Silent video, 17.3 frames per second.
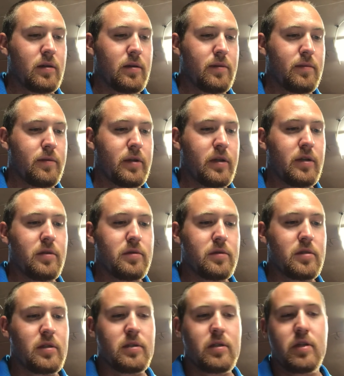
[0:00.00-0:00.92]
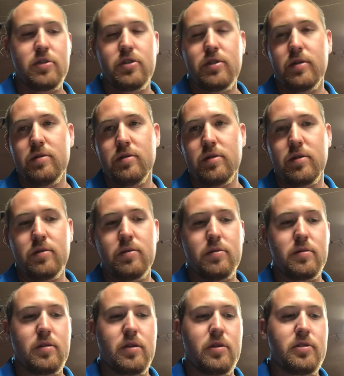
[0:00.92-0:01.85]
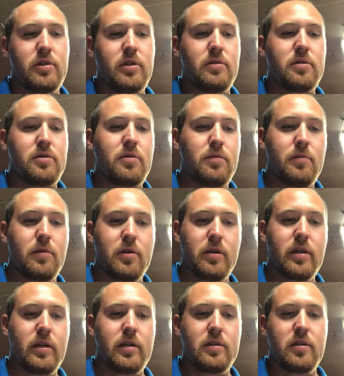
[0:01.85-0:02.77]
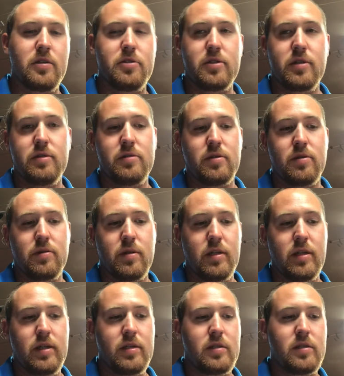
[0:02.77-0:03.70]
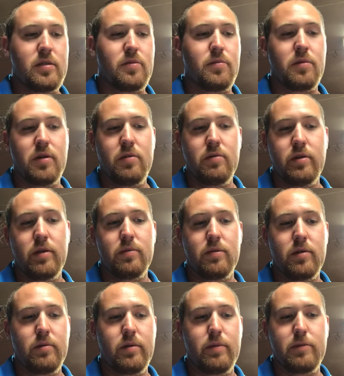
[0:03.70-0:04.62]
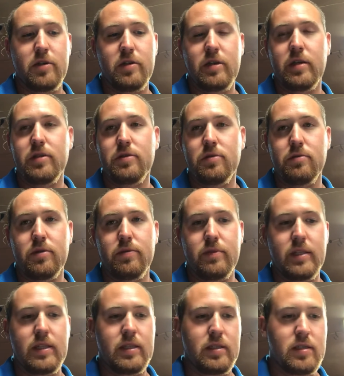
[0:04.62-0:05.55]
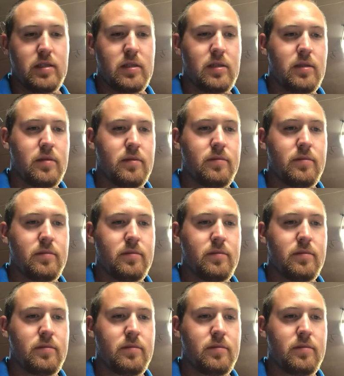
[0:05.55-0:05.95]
We can use the touchdown zone marking, touchdown zone lights, the runway markings, or runway lights.